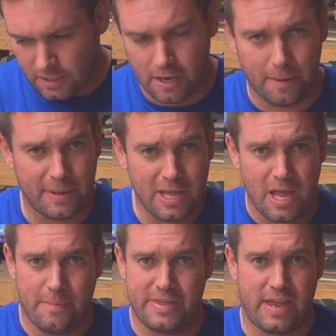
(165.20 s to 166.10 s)
Um,
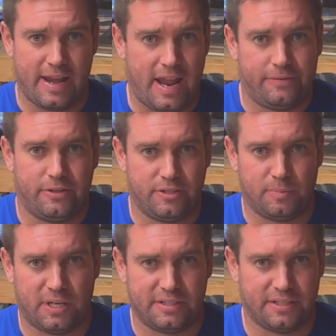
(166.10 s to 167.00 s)
but then after this
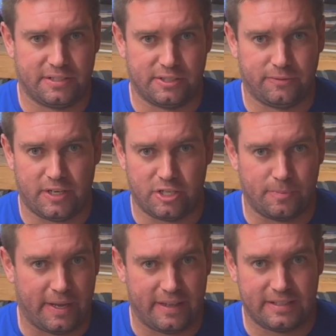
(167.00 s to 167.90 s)
process is finished,
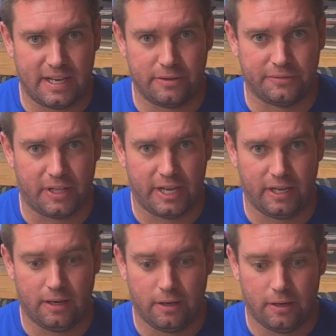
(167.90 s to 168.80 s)
by the 10th flight,
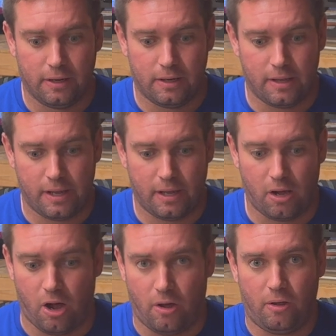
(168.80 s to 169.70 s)
uh,
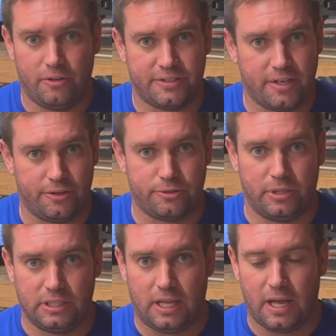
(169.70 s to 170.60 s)
all the cells are
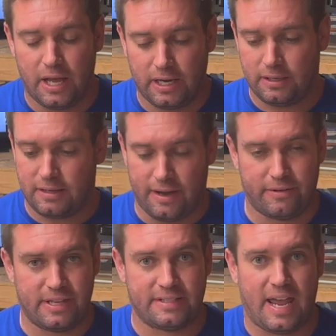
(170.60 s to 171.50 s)
in line,
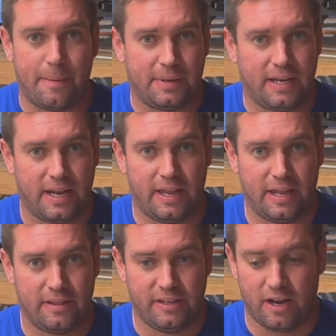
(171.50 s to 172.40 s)
everything's happy,
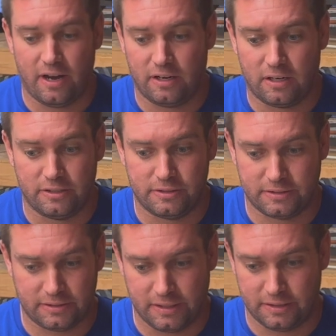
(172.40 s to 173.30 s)
and the IR
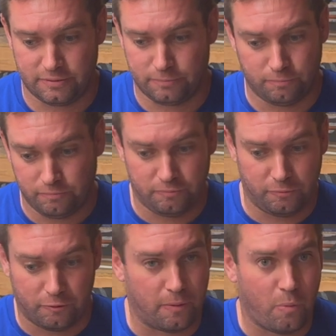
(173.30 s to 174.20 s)
is, is
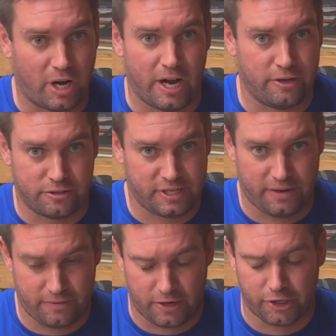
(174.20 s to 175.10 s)
from what I
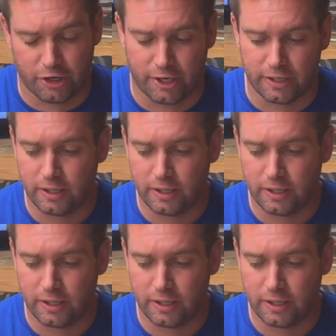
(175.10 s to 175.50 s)
understand, very good.